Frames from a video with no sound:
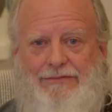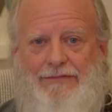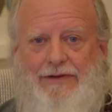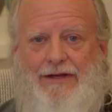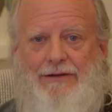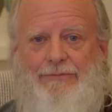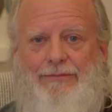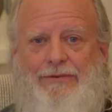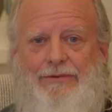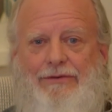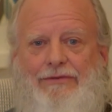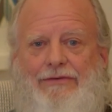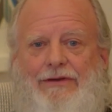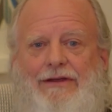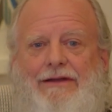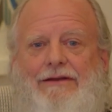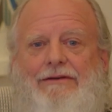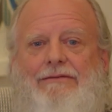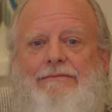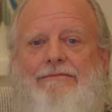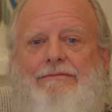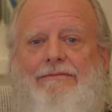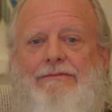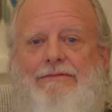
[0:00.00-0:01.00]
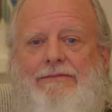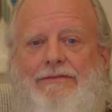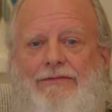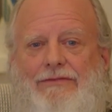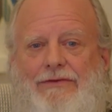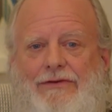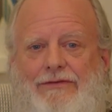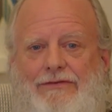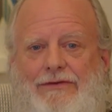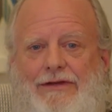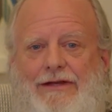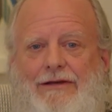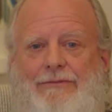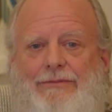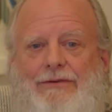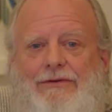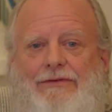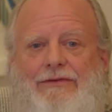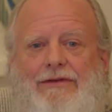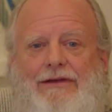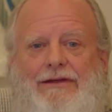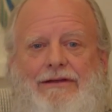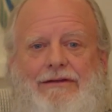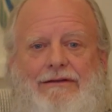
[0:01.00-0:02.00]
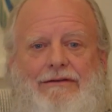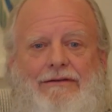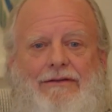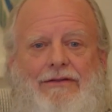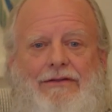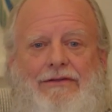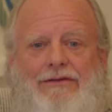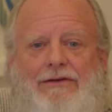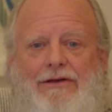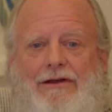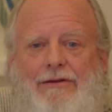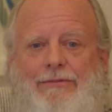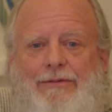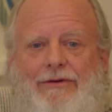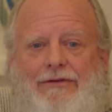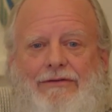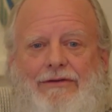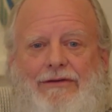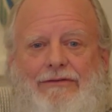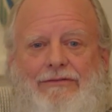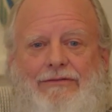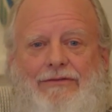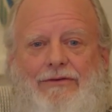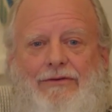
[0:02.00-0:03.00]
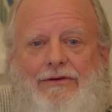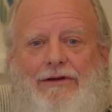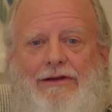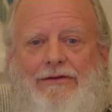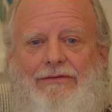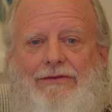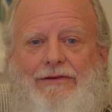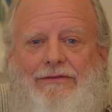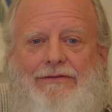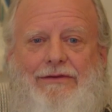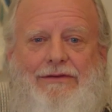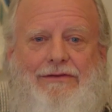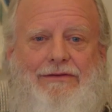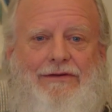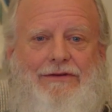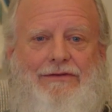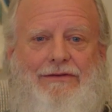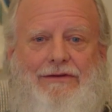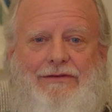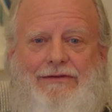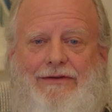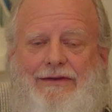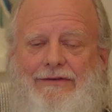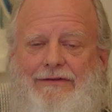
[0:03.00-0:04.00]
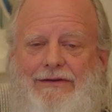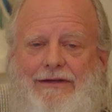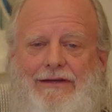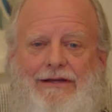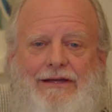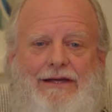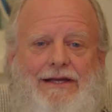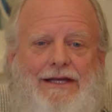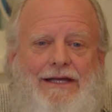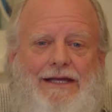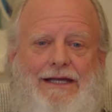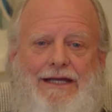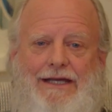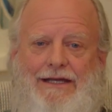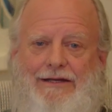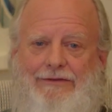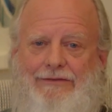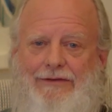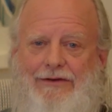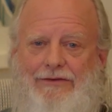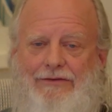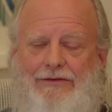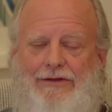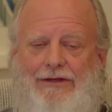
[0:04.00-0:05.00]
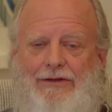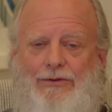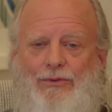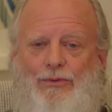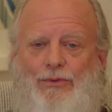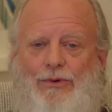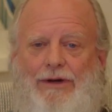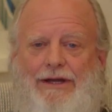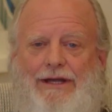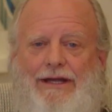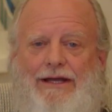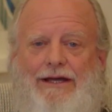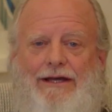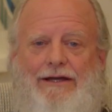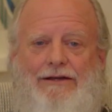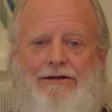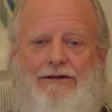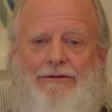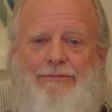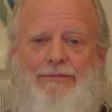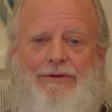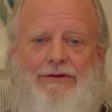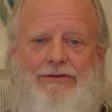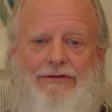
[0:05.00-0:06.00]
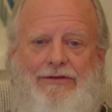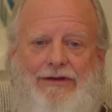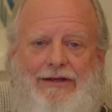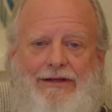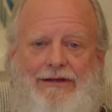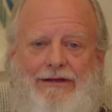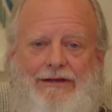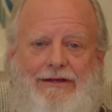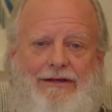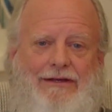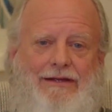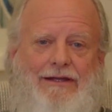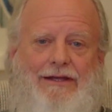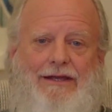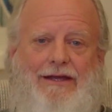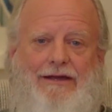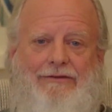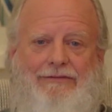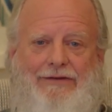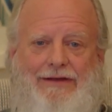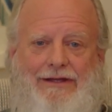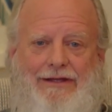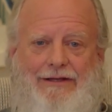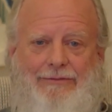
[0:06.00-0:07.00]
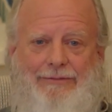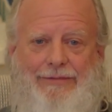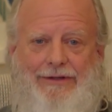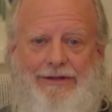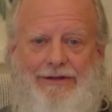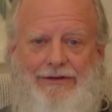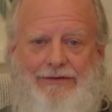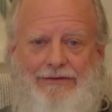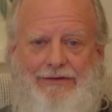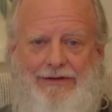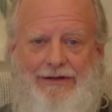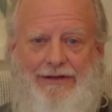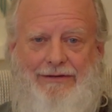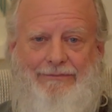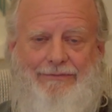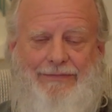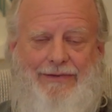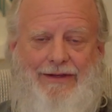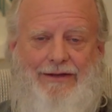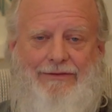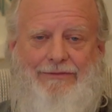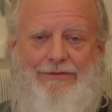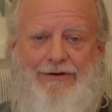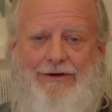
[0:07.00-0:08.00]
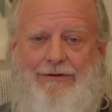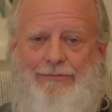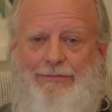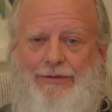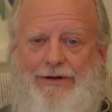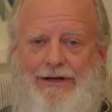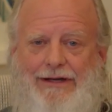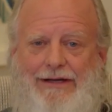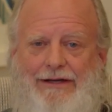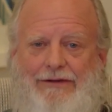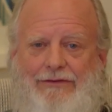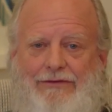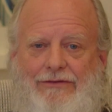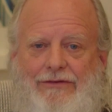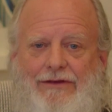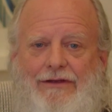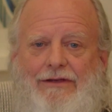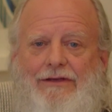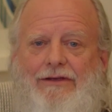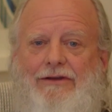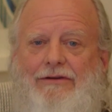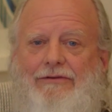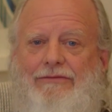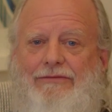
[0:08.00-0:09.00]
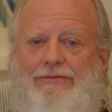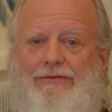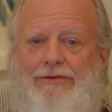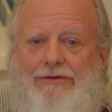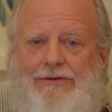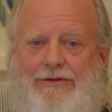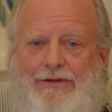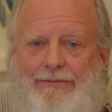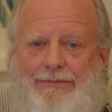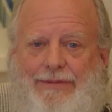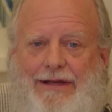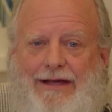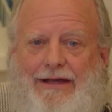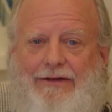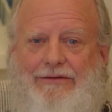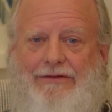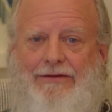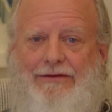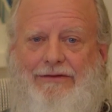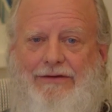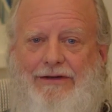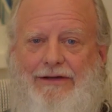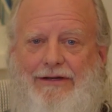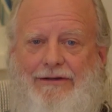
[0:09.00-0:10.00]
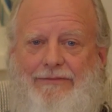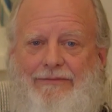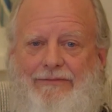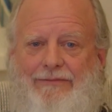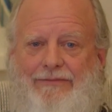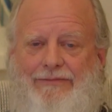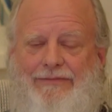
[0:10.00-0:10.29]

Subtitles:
10%, 15%, 30%, 40, 50, 60, 70, and eventually 100% availability of our brain's full capacity.